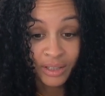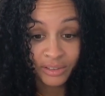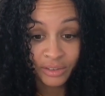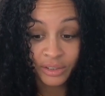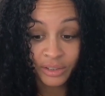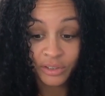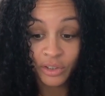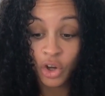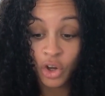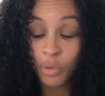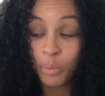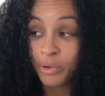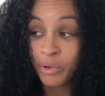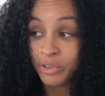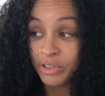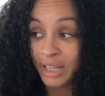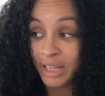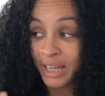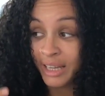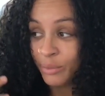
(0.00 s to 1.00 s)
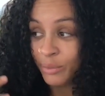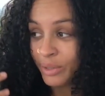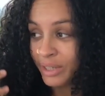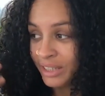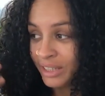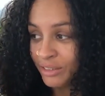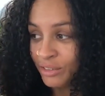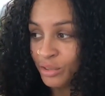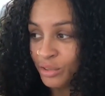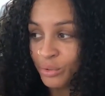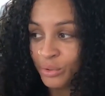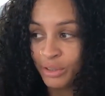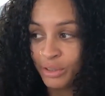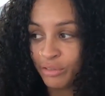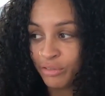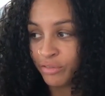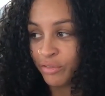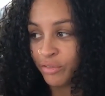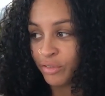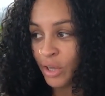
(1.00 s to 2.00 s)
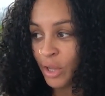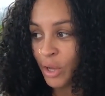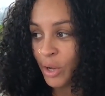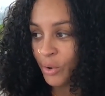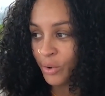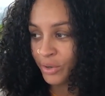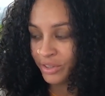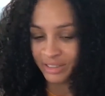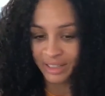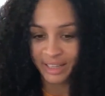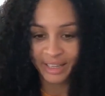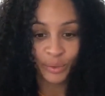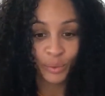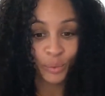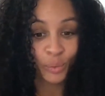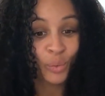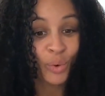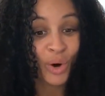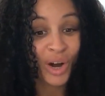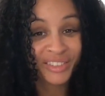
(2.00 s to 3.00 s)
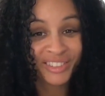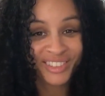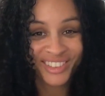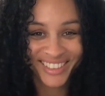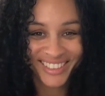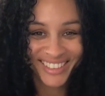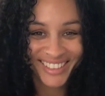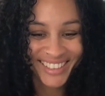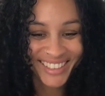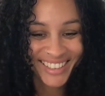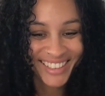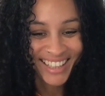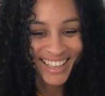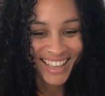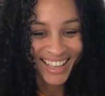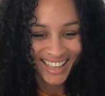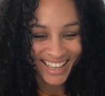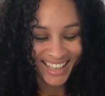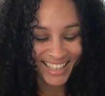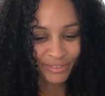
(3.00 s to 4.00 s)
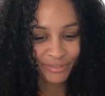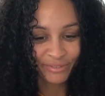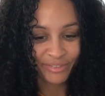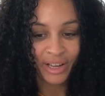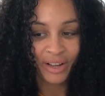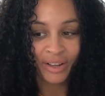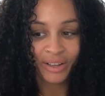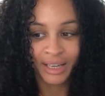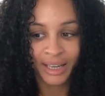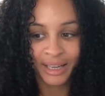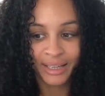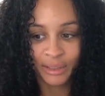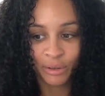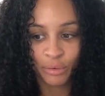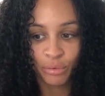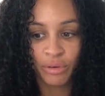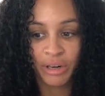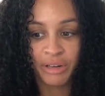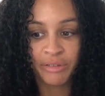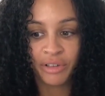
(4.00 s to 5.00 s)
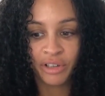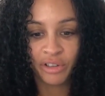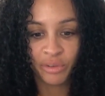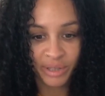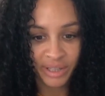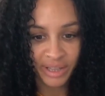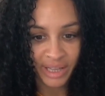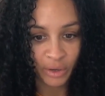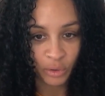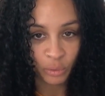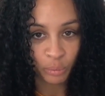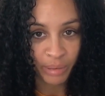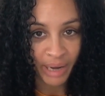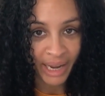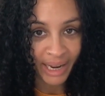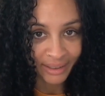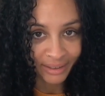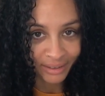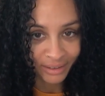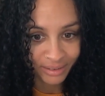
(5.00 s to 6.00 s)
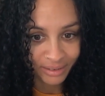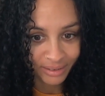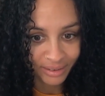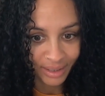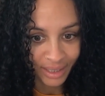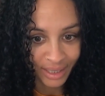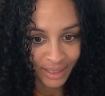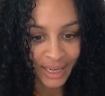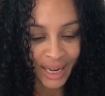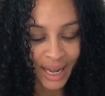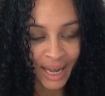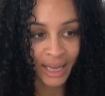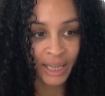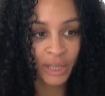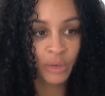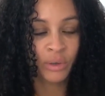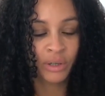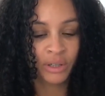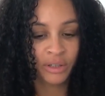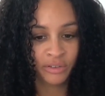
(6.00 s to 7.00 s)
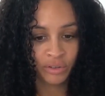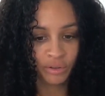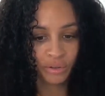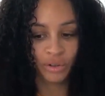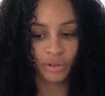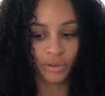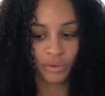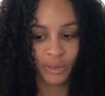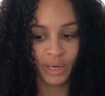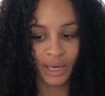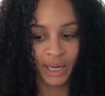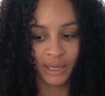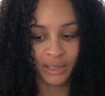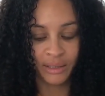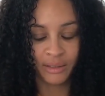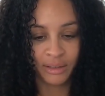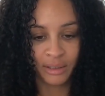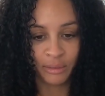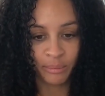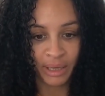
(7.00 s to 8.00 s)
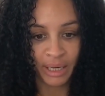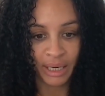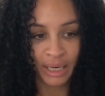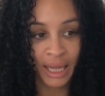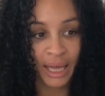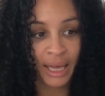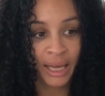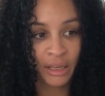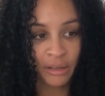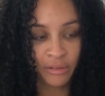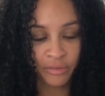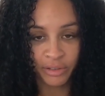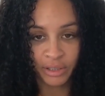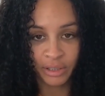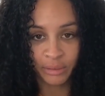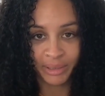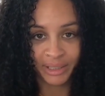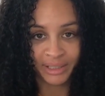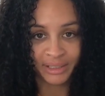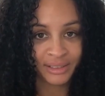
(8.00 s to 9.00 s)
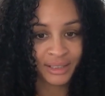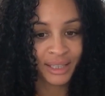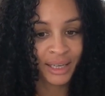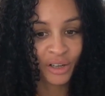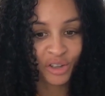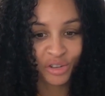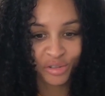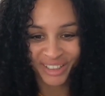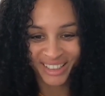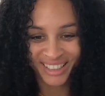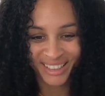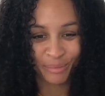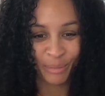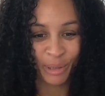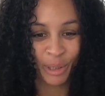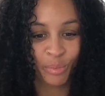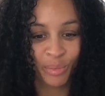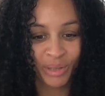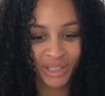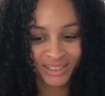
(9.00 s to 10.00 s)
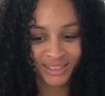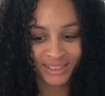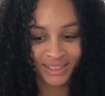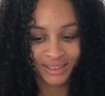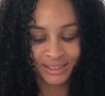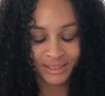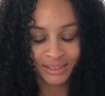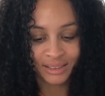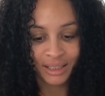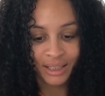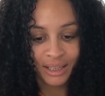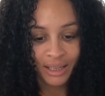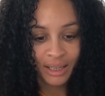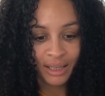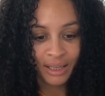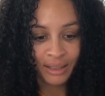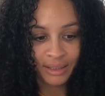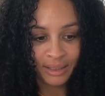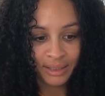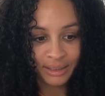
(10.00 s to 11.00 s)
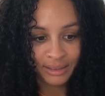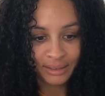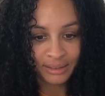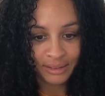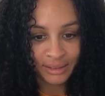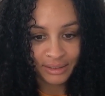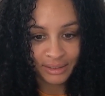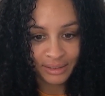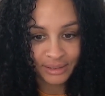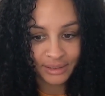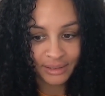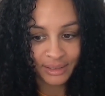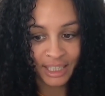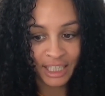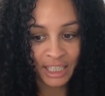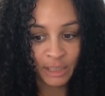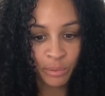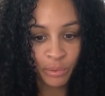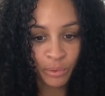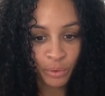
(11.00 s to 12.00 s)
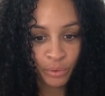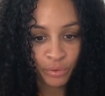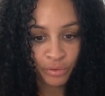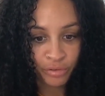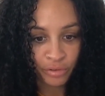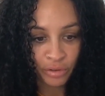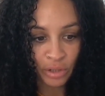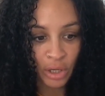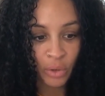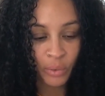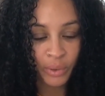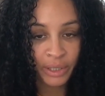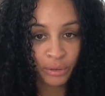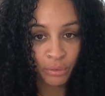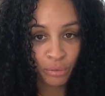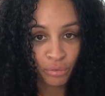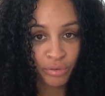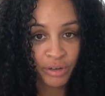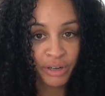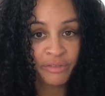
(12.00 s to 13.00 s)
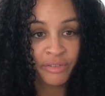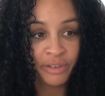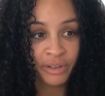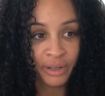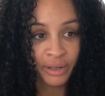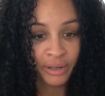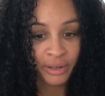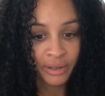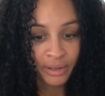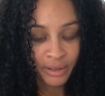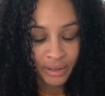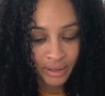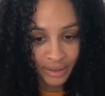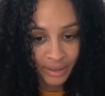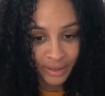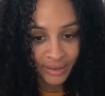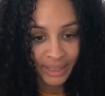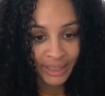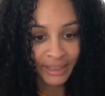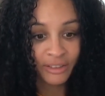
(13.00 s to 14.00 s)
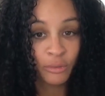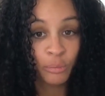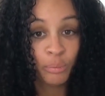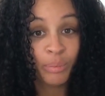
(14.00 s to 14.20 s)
So it's almost like when intuitive flow is like water, it felt like a river without banks. And I wanted to create in my life, in myself, and in my business, this stable flowing river that is